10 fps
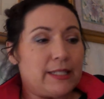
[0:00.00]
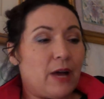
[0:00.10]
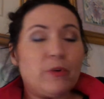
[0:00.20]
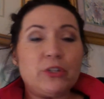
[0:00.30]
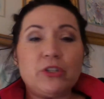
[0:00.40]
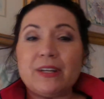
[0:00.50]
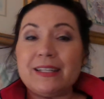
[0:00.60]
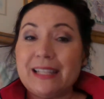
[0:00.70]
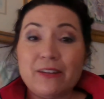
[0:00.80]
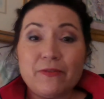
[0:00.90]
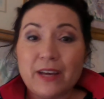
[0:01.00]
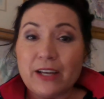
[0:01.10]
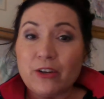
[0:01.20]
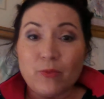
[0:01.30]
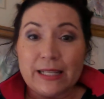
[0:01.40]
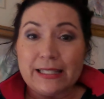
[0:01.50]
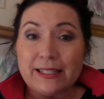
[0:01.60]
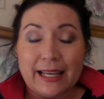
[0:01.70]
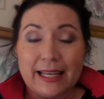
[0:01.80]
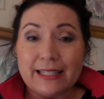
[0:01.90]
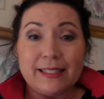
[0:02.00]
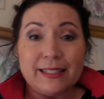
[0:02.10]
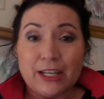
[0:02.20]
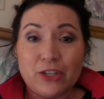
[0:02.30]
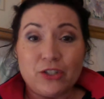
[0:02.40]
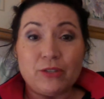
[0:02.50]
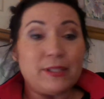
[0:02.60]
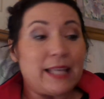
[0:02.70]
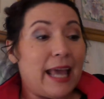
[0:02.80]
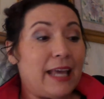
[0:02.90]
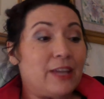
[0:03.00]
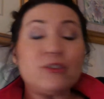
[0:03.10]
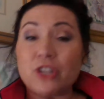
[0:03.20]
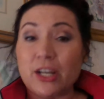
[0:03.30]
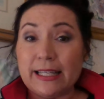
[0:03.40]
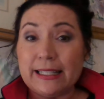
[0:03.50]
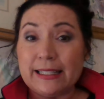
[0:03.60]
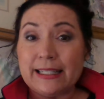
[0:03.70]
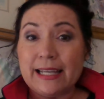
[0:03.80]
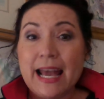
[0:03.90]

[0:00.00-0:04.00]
I want you to identify your wasteland issues and your giants.